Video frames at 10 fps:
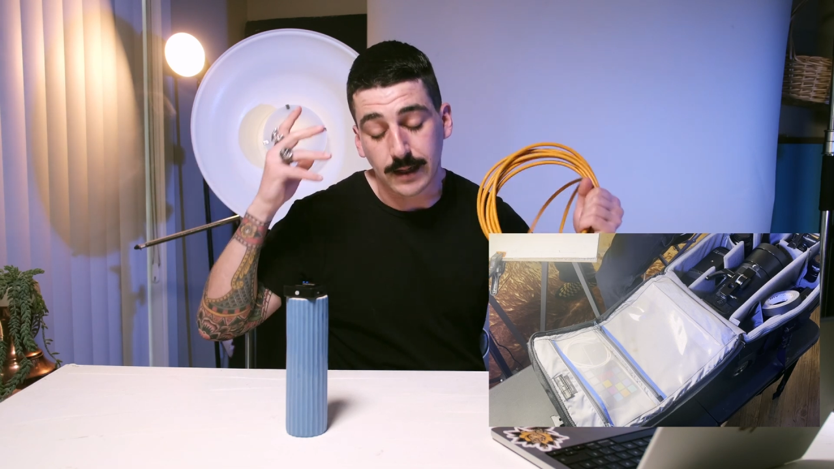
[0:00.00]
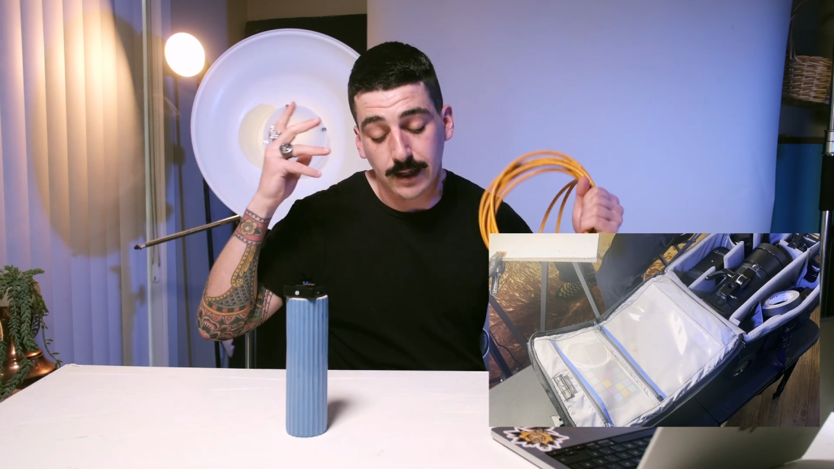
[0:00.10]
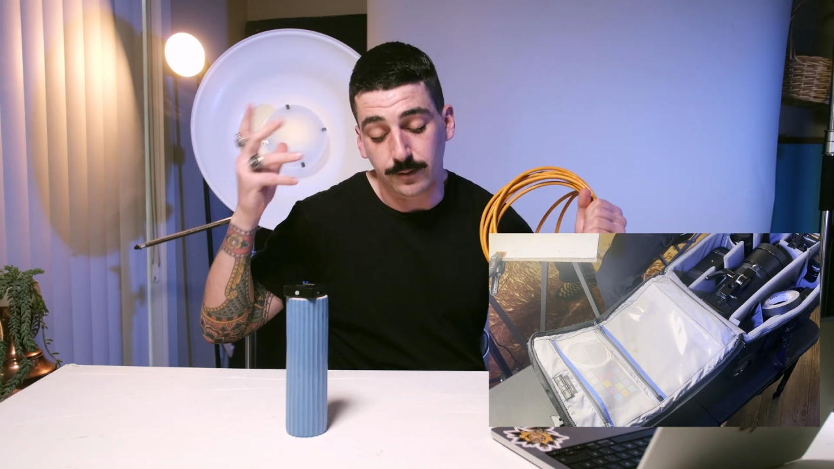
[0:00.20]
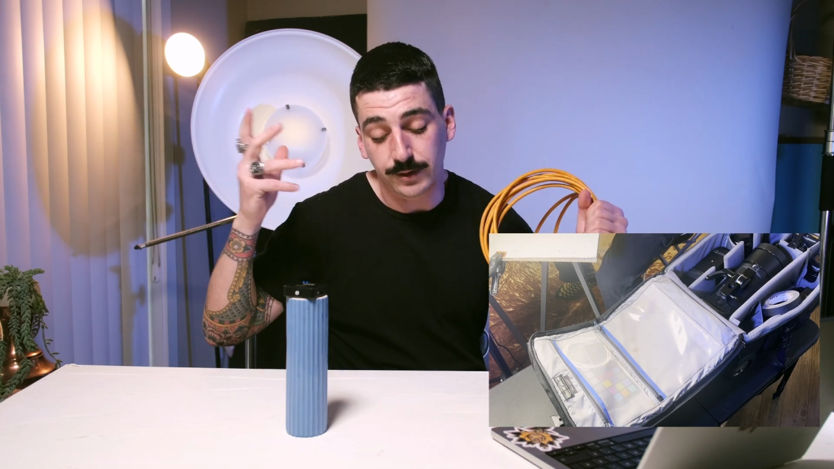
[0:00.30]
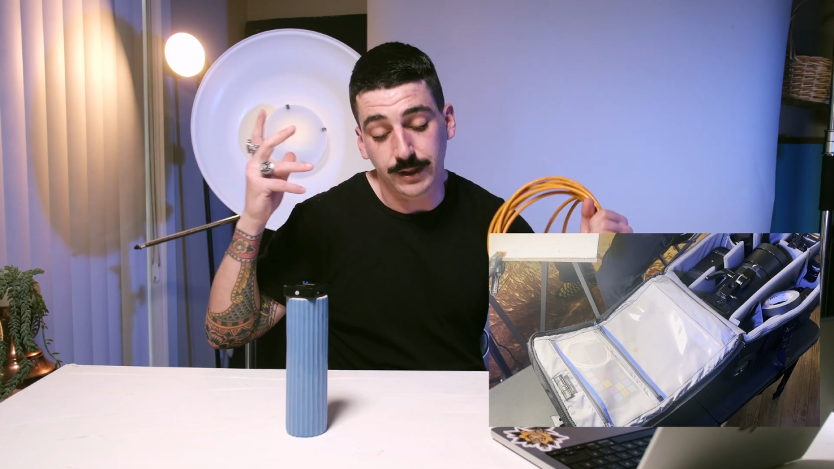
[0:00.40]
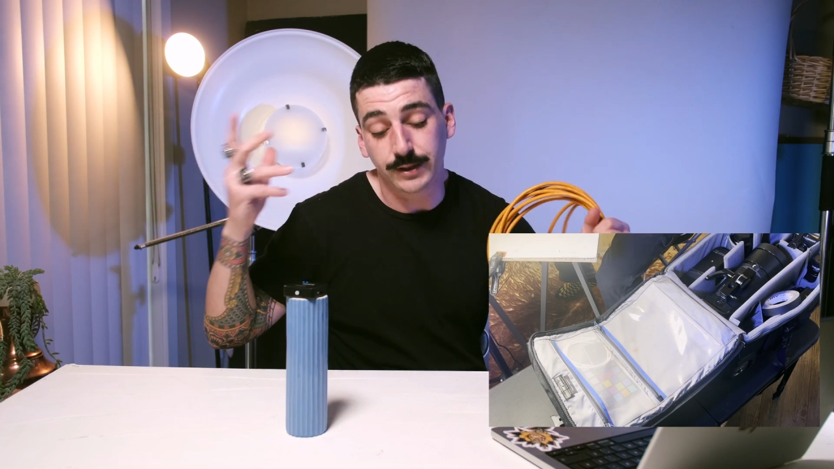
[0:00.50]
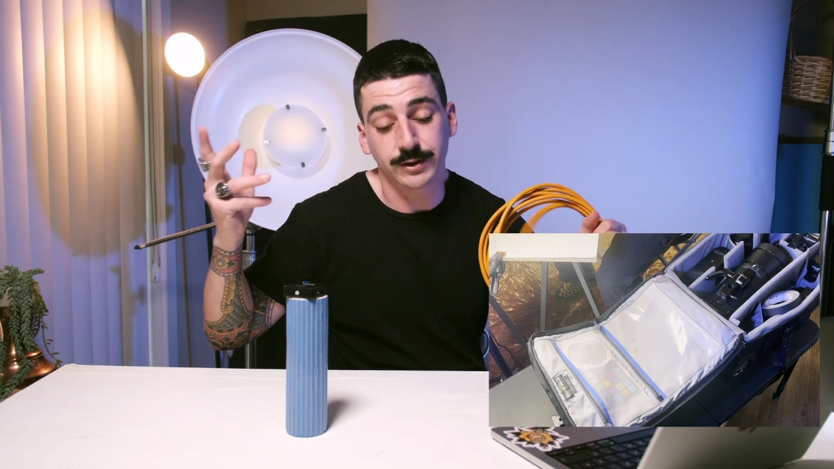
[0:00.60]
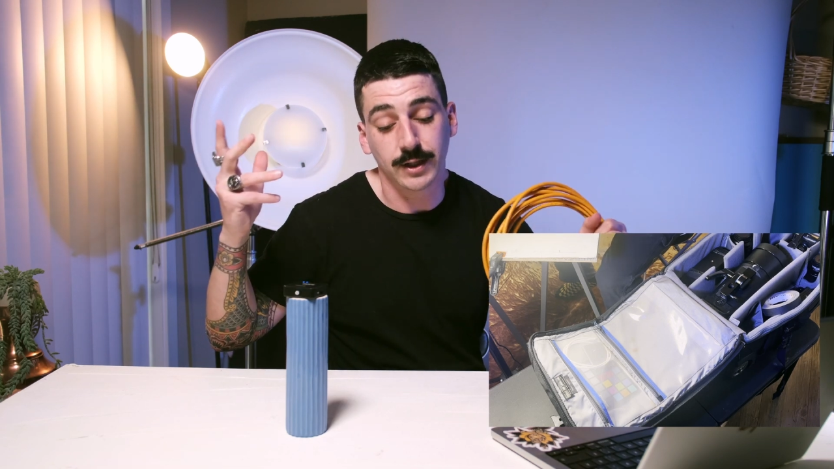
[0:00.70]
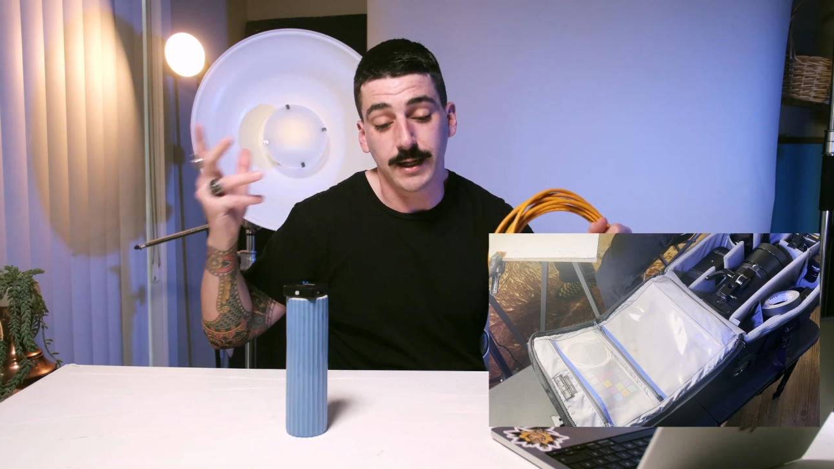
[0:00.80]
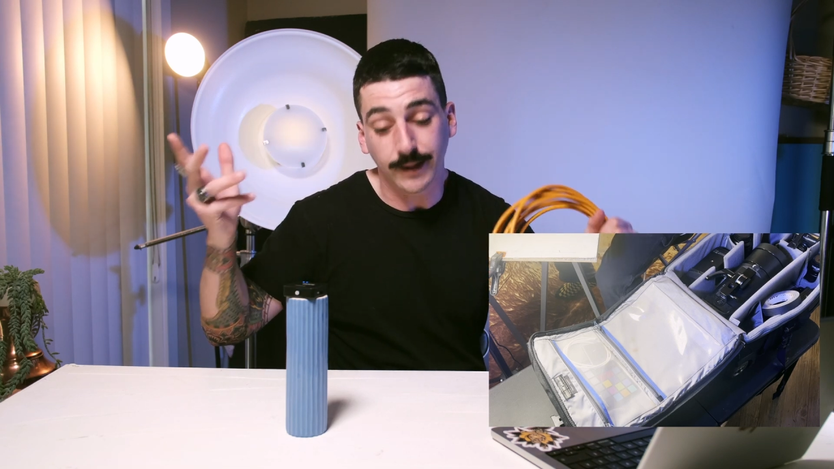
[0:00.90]
oh, I wish I
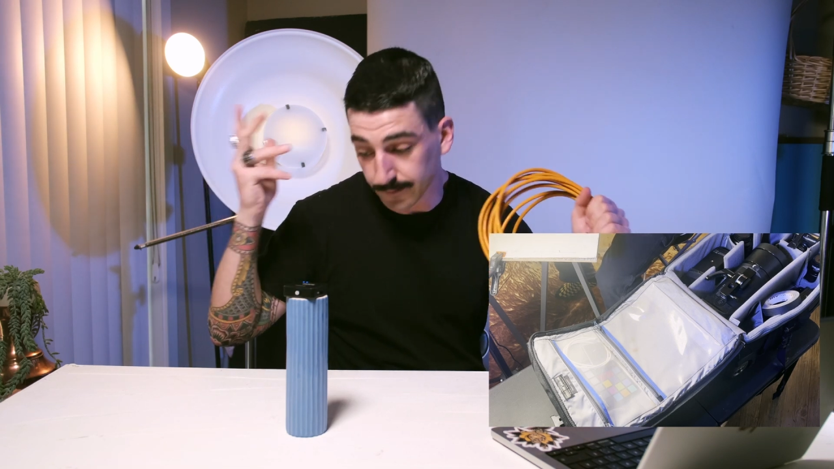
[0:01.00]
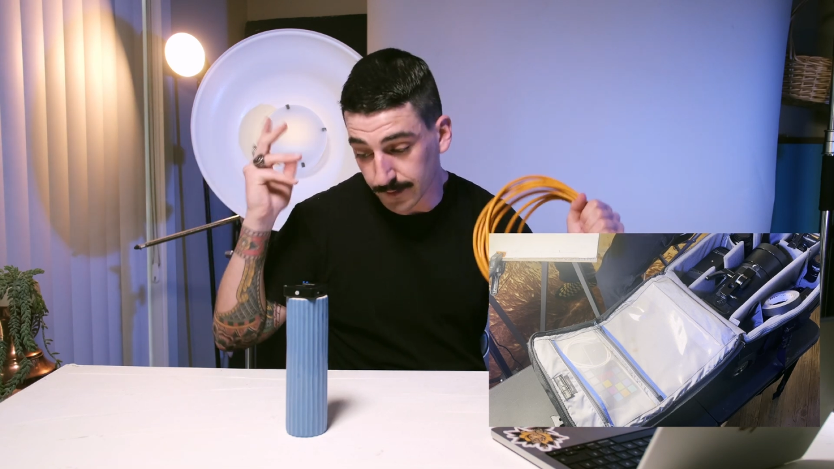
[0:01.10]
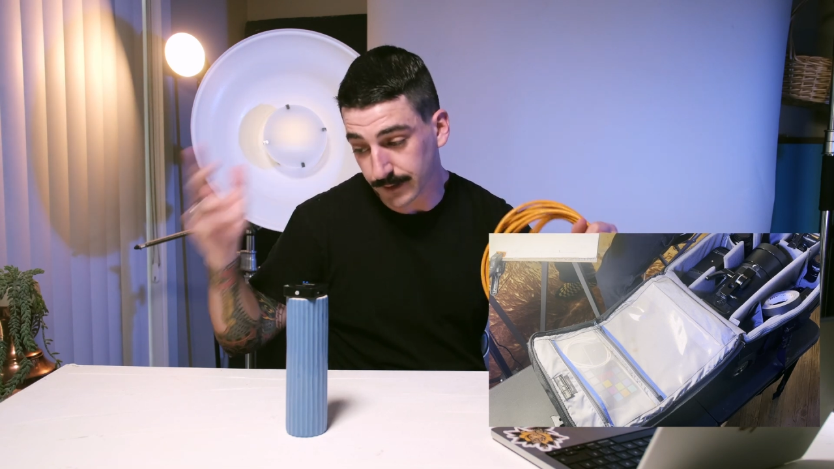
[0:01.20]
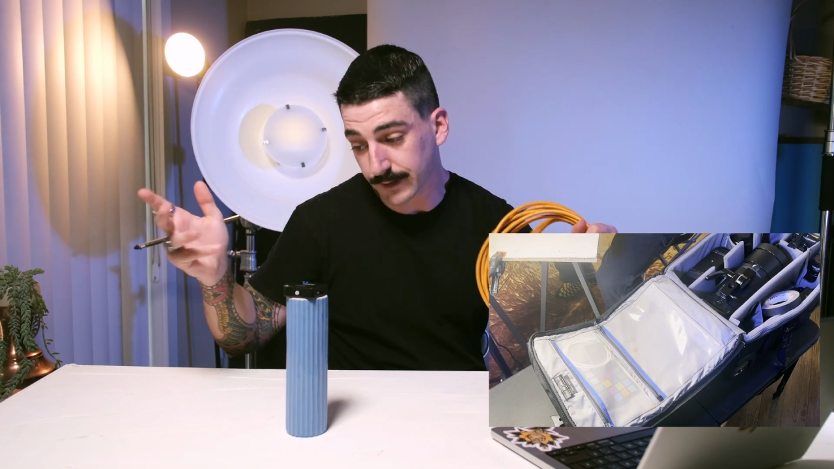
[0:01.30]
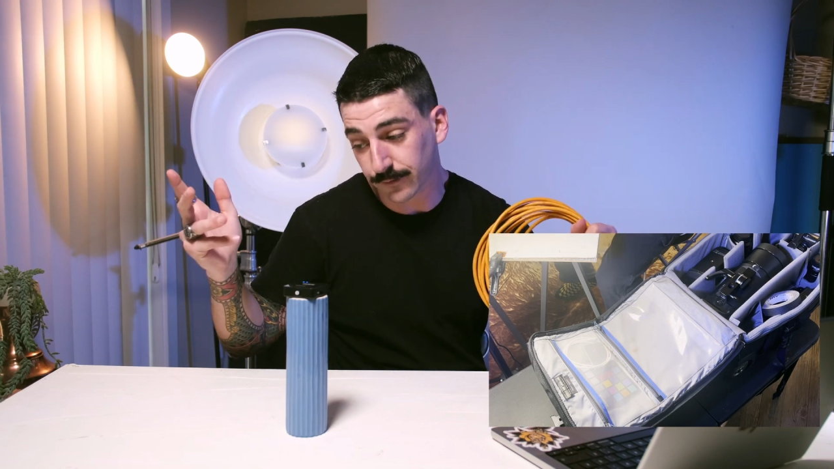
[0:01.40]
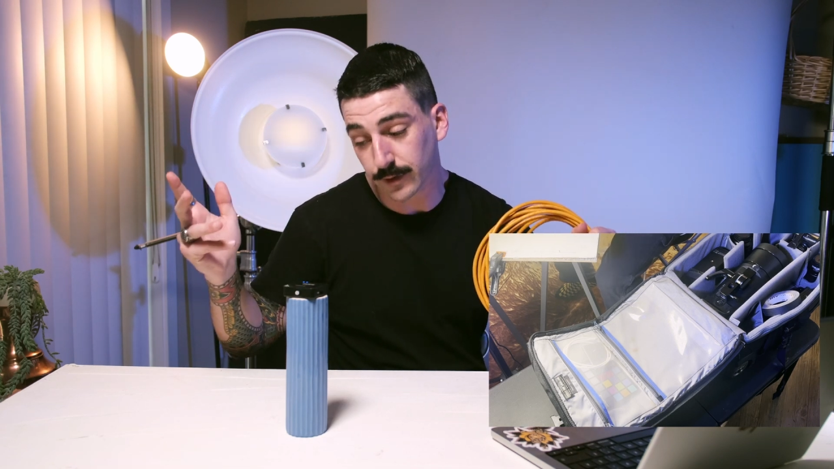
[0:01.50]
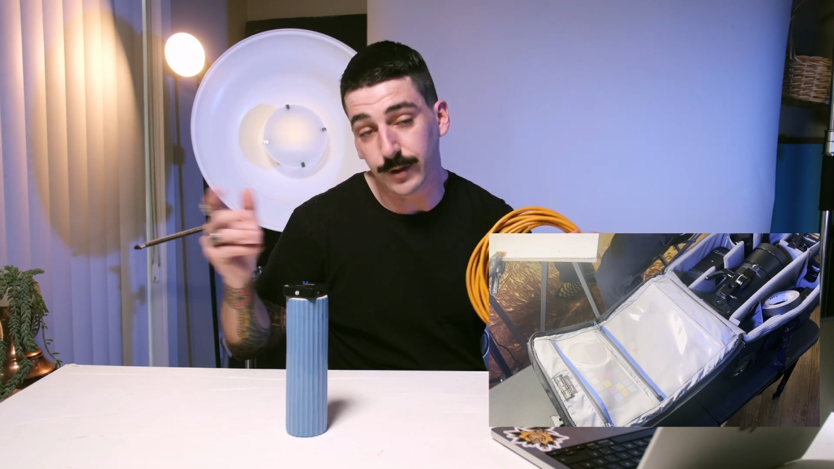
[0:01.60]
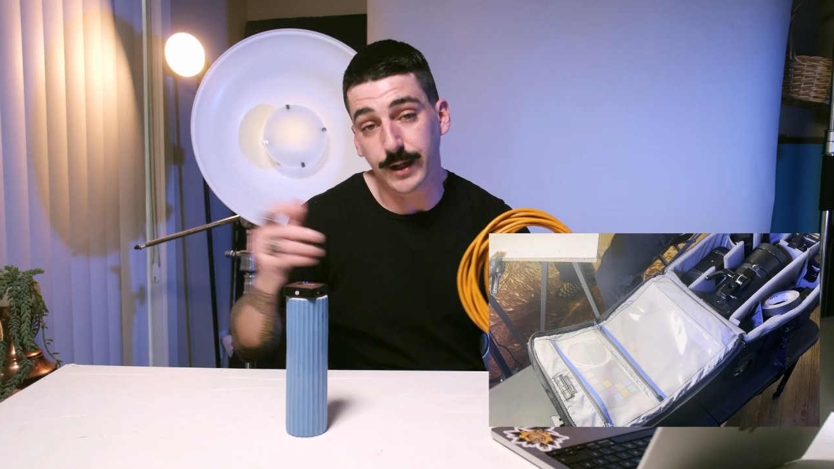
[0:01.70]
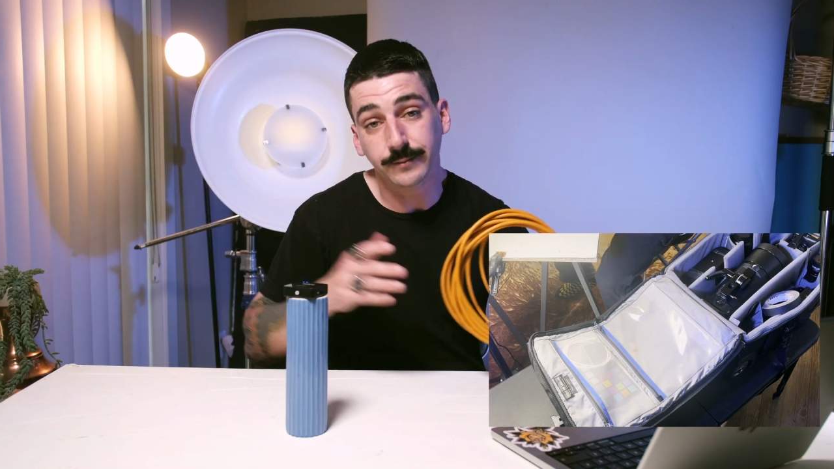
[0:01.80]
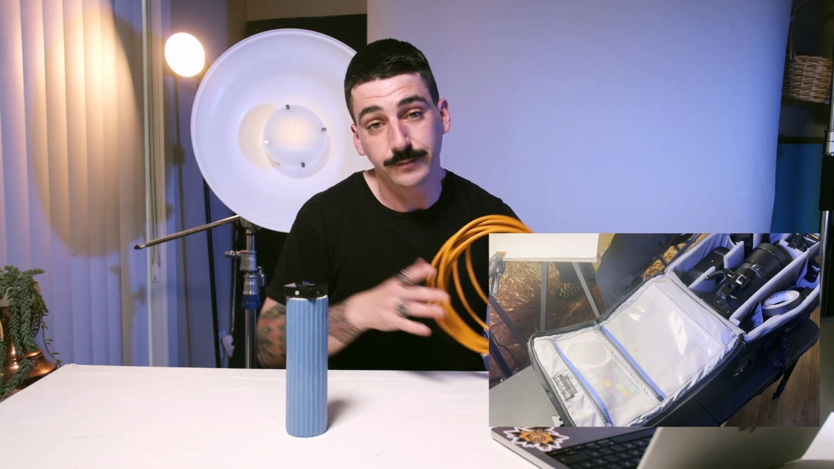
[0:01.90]
shot a different
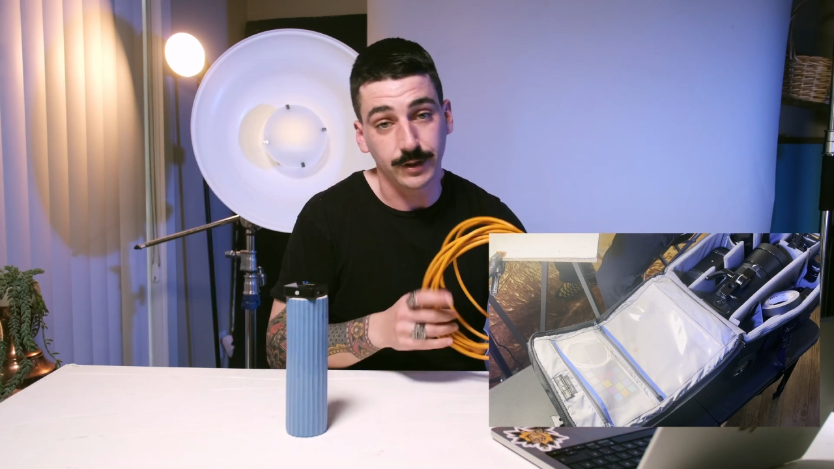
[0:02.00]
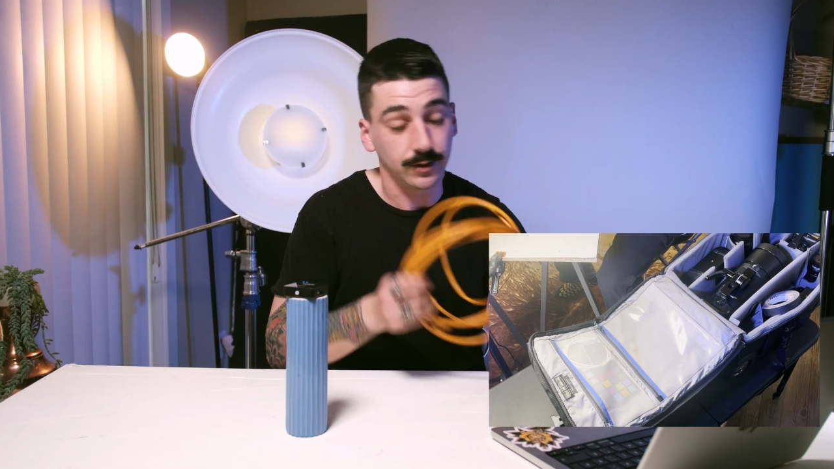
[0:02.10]
way. So,